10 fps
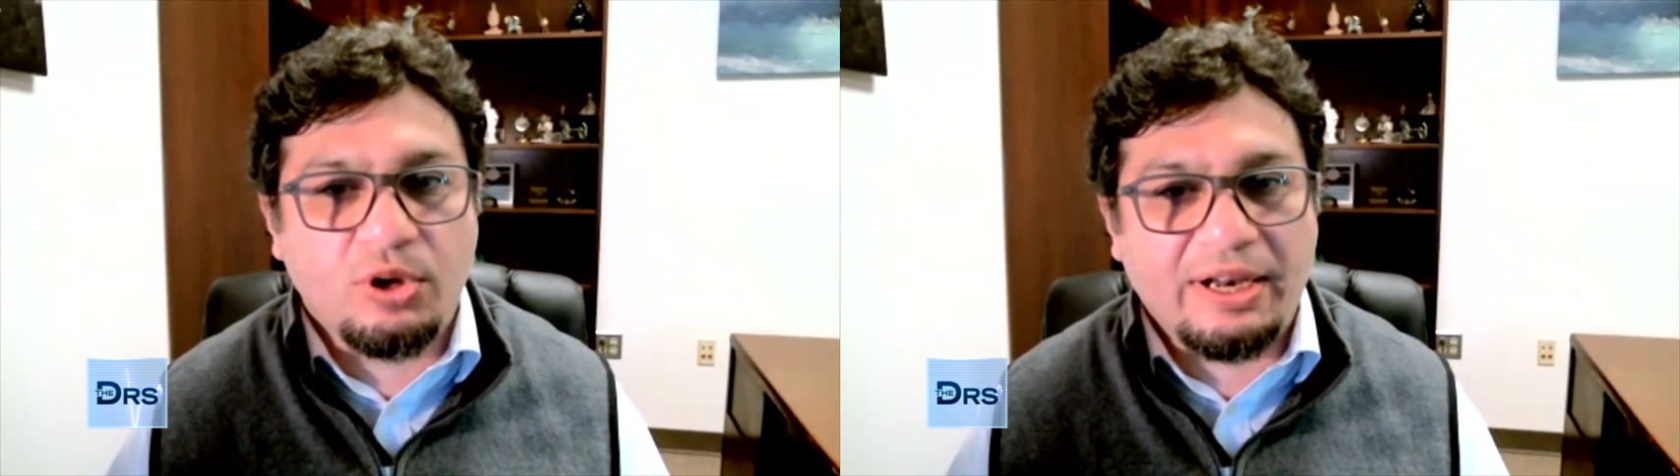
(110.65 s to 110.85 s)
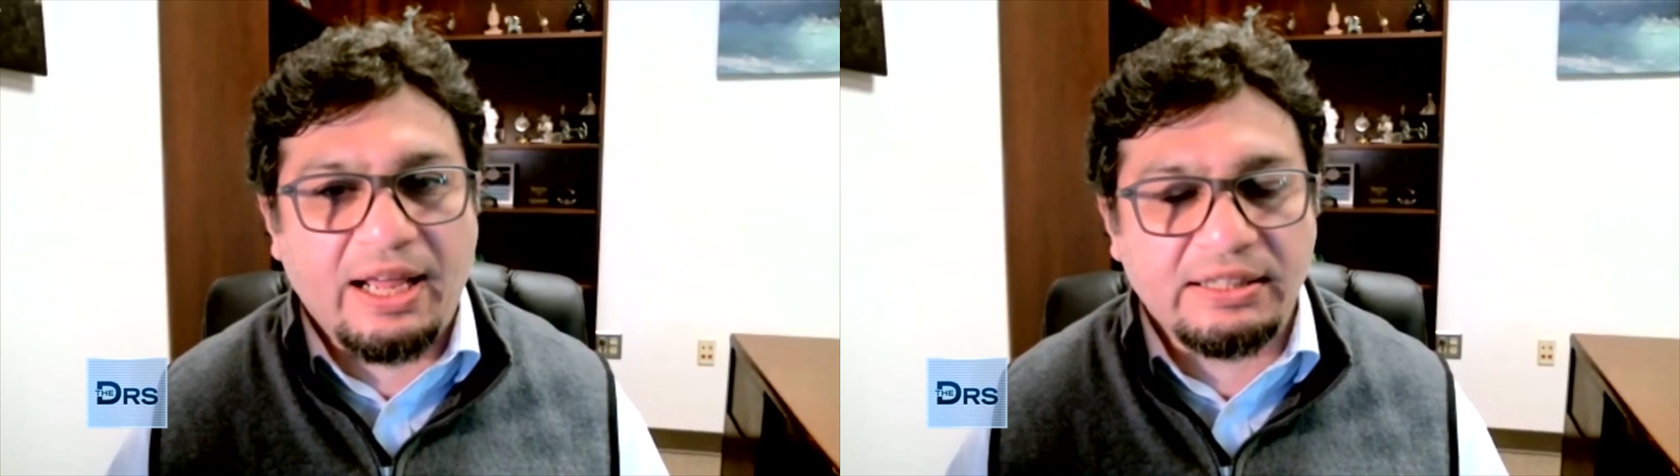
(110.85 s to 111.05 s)

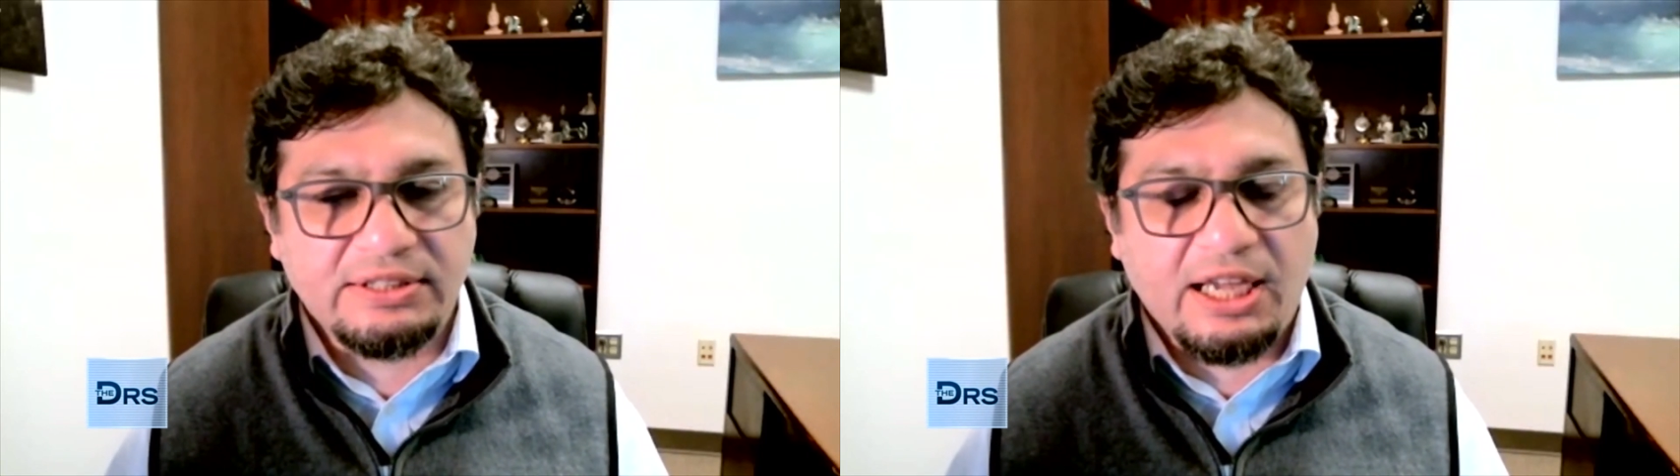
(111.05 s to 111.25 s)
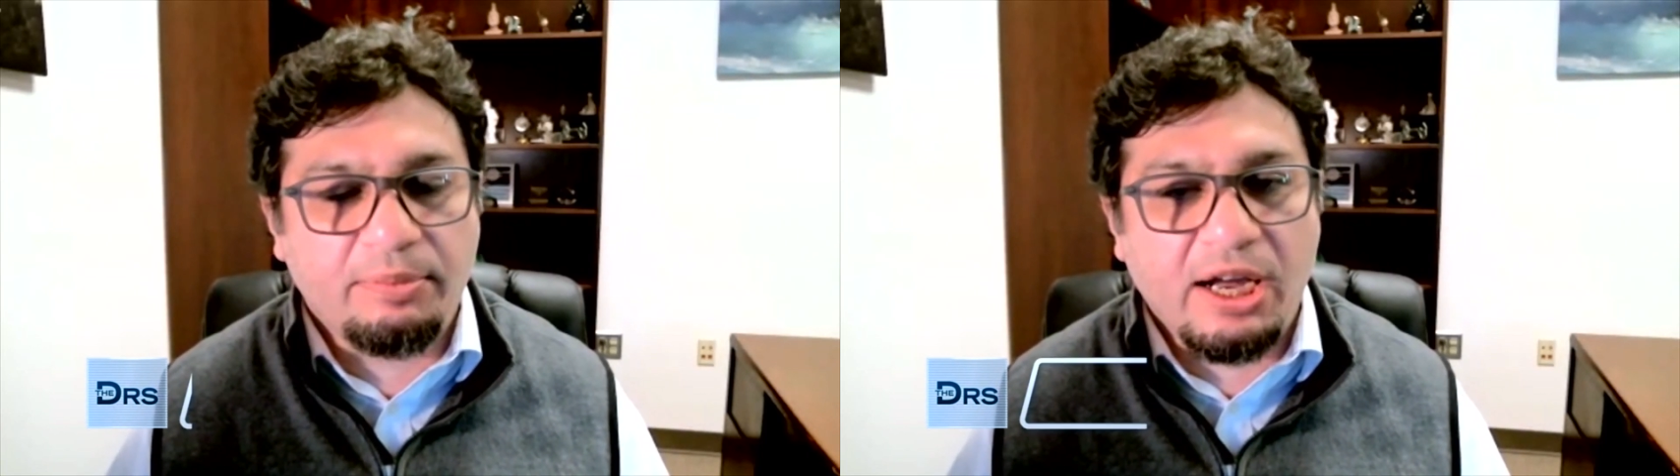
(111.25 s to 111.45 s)
to an
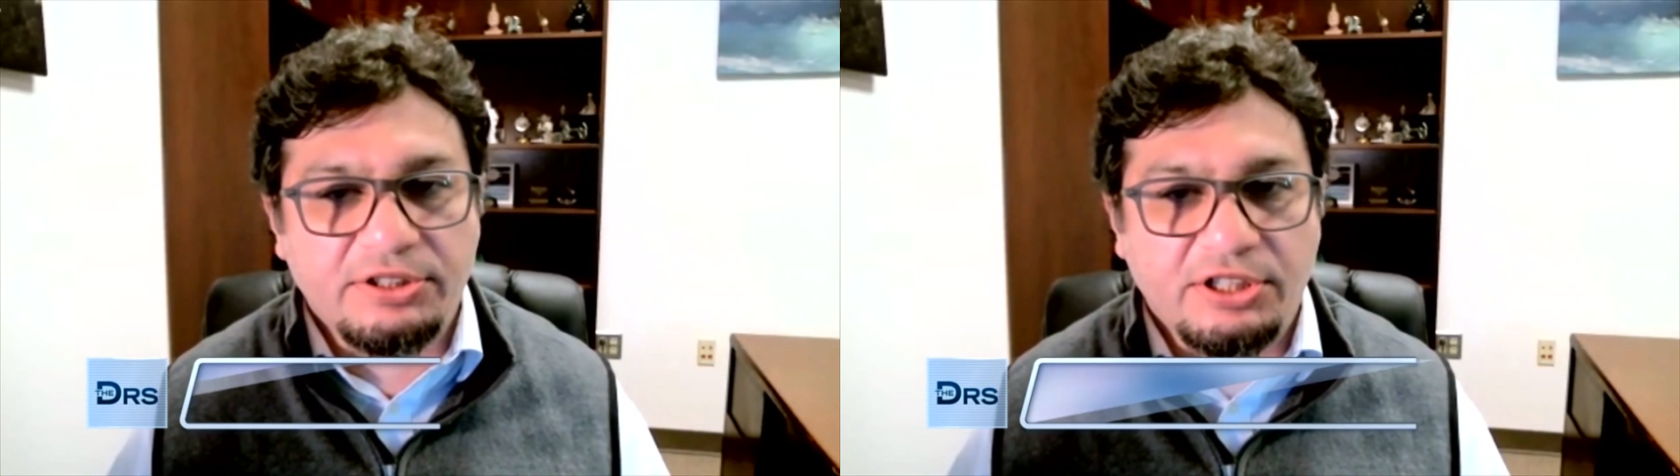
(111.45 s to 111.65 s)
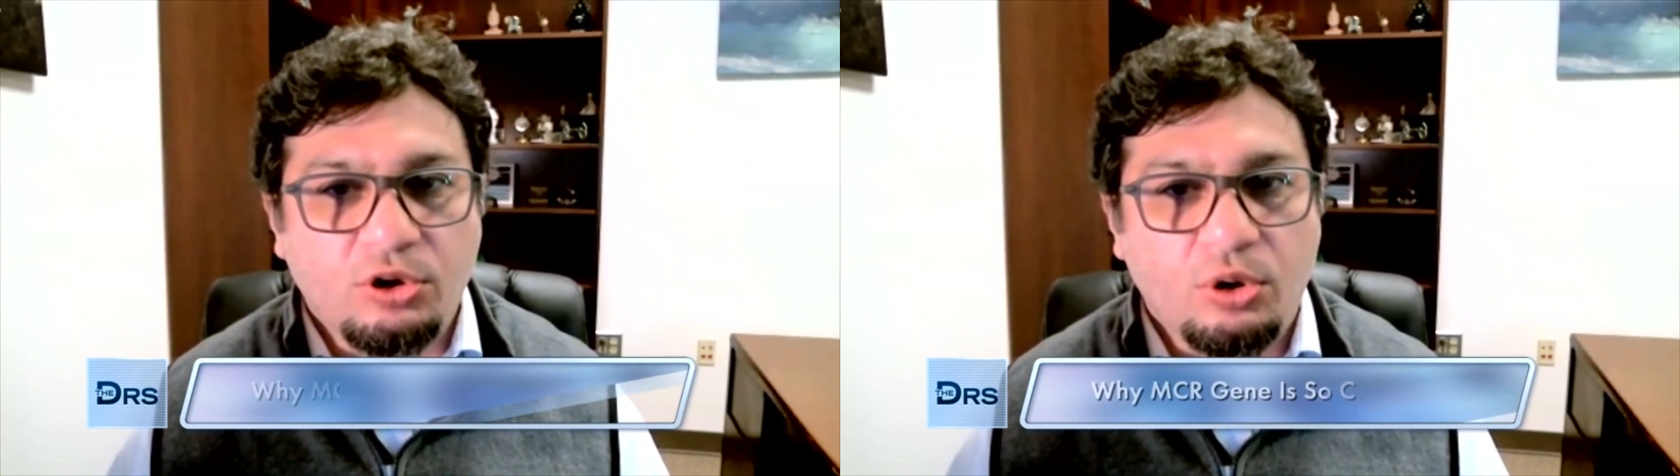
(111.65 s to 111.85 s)

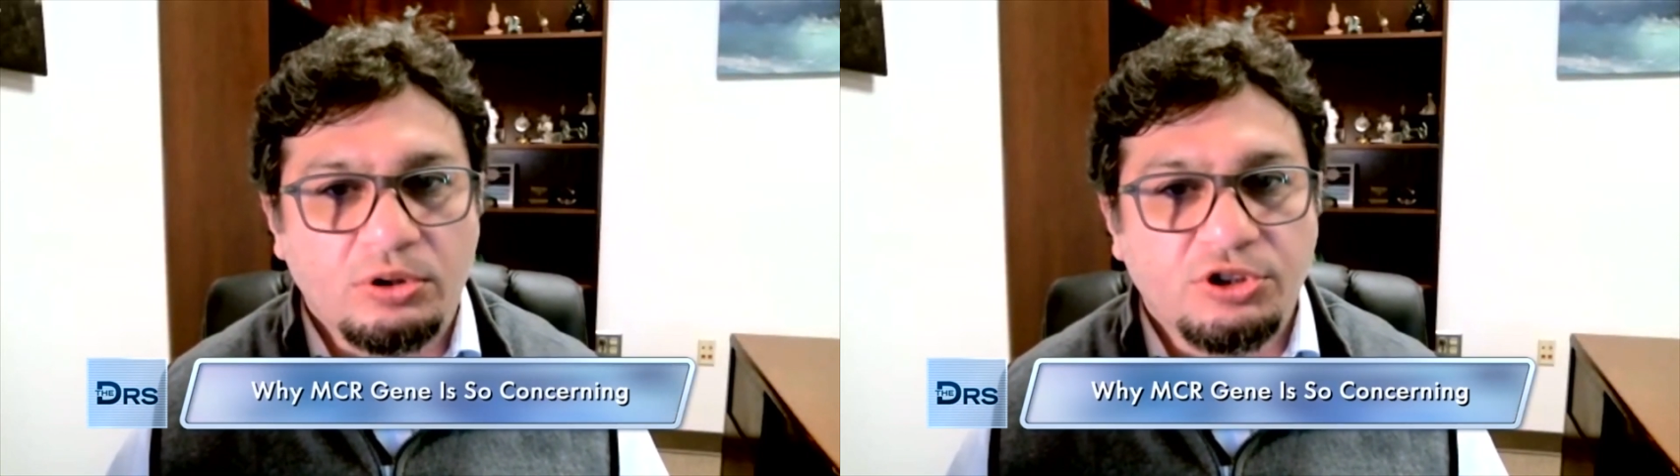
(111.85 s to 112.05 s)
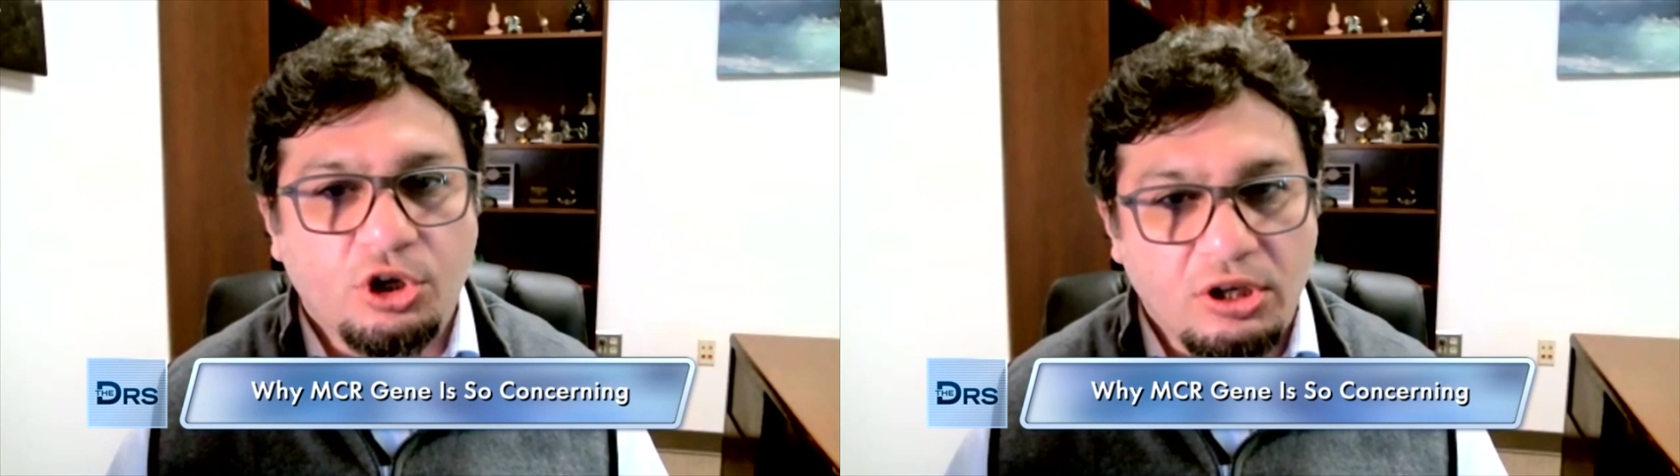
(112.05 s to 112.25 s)
antibiotic
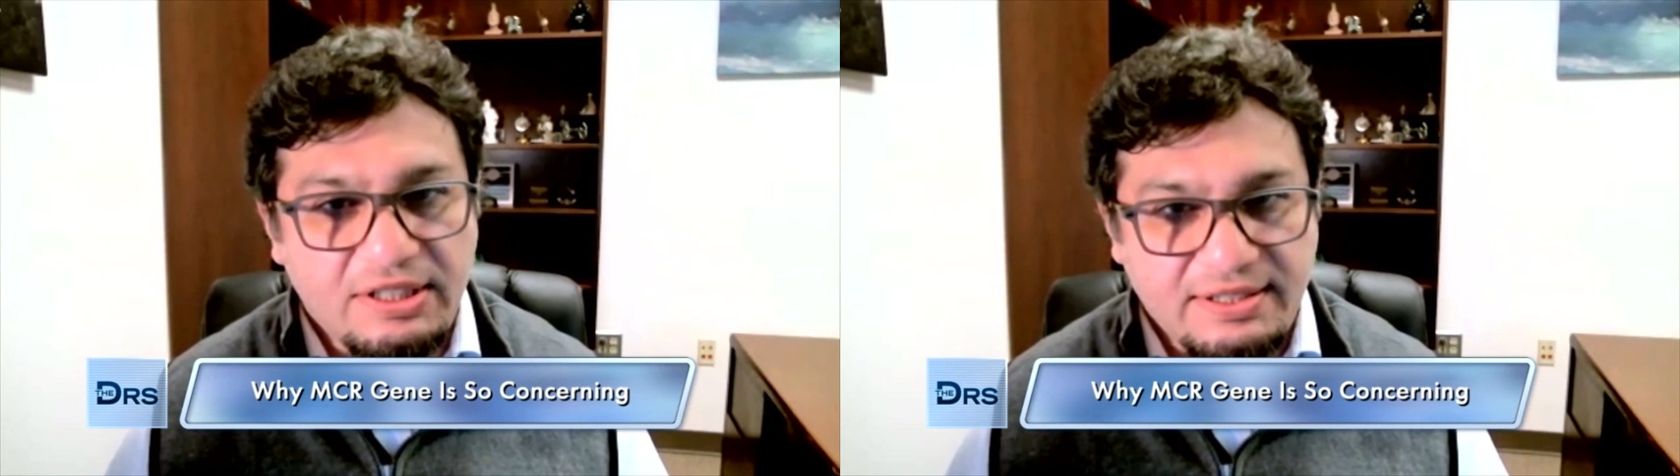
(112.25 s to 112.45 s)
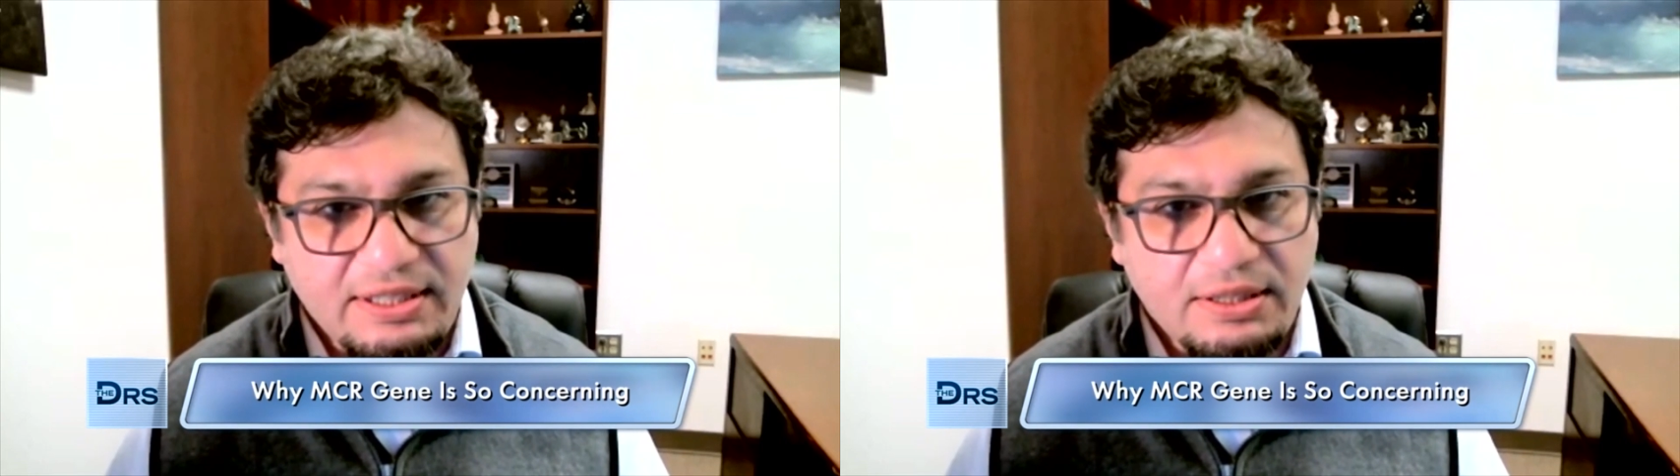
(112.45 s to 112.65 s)
called
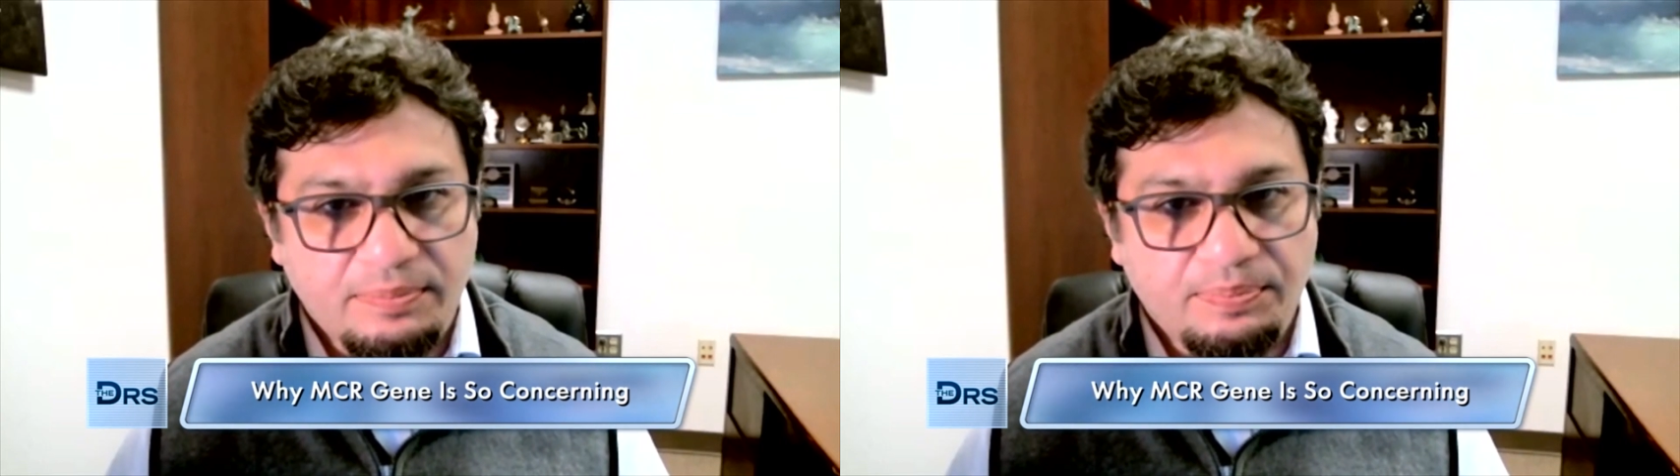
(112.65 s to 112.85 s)
colistin.